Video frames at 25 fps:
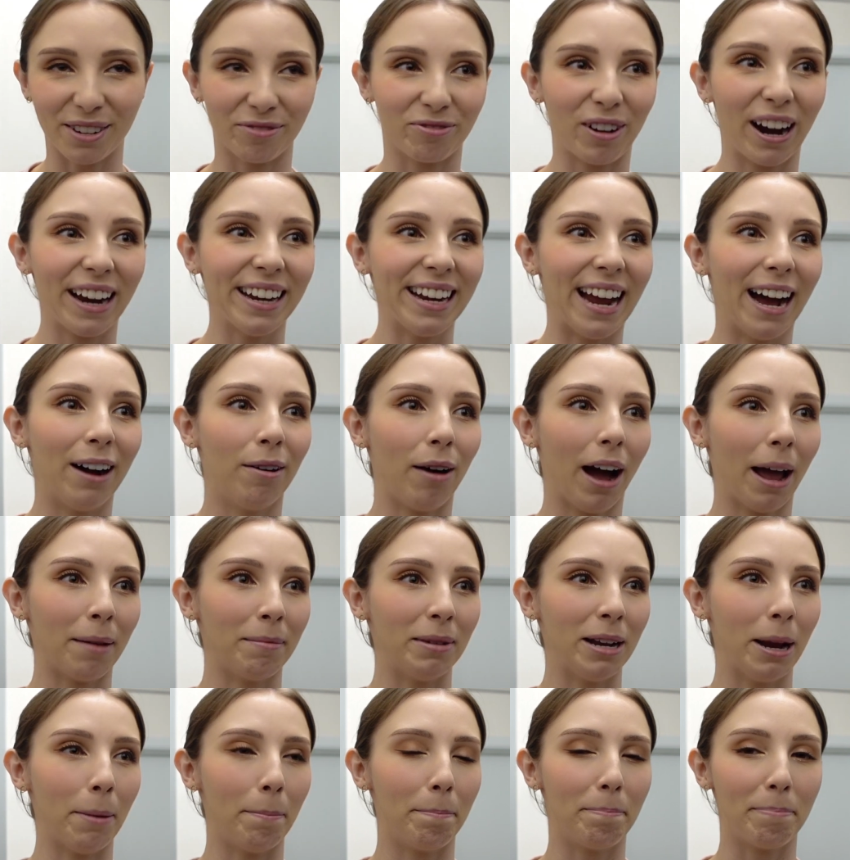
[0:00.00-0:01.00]
and right now I'm
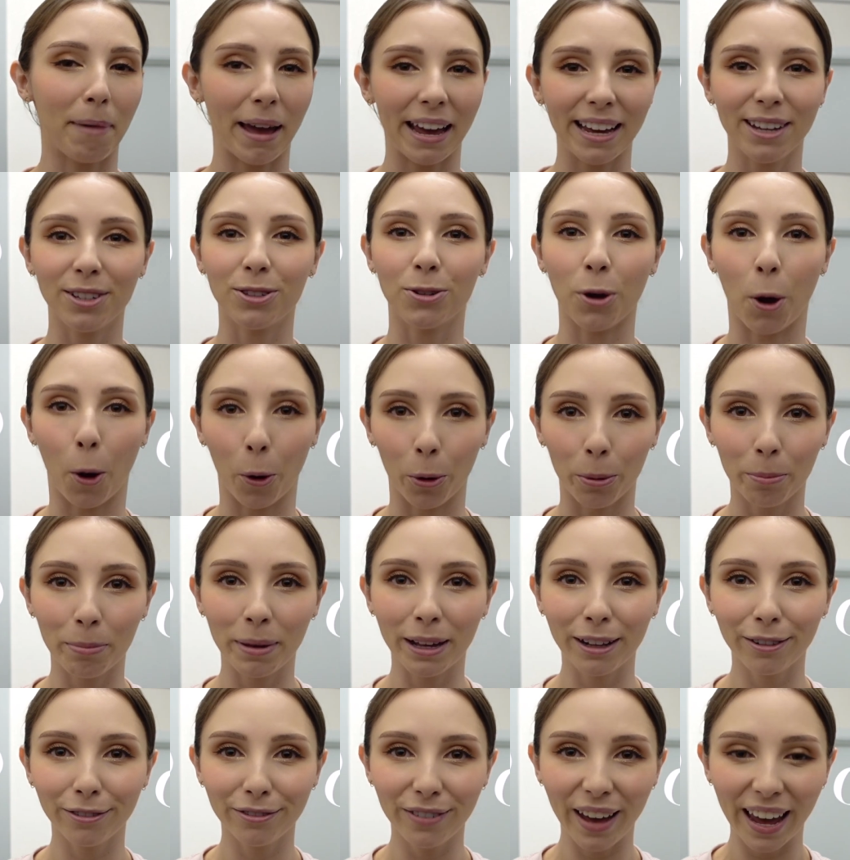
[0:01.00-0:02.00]
in a baked
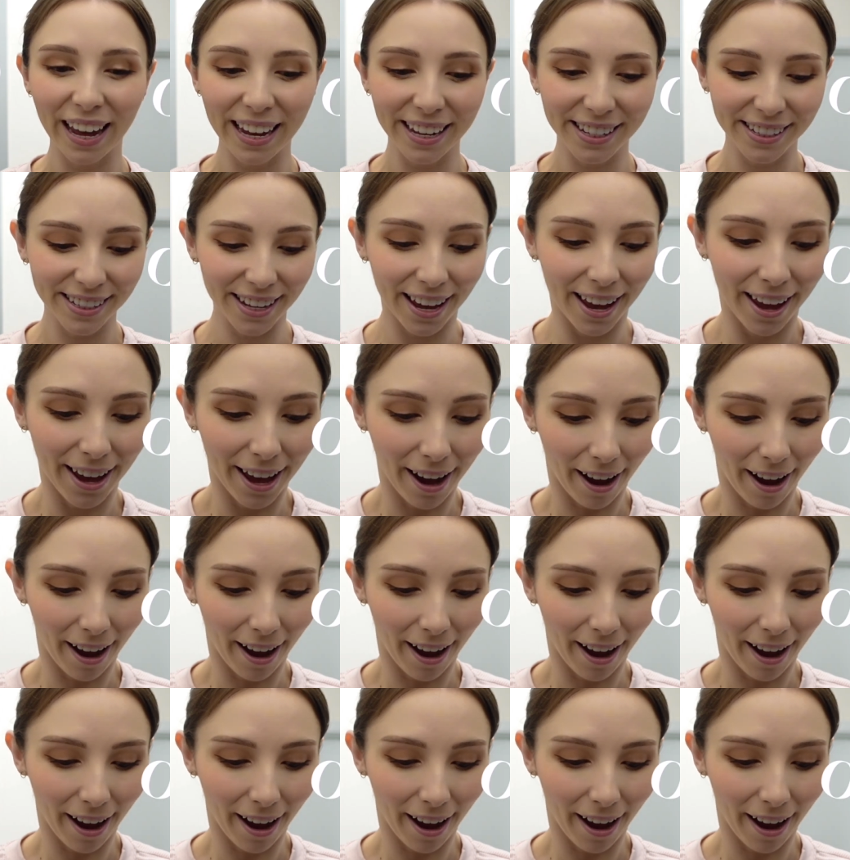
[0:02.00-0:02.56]
oatmeal phase.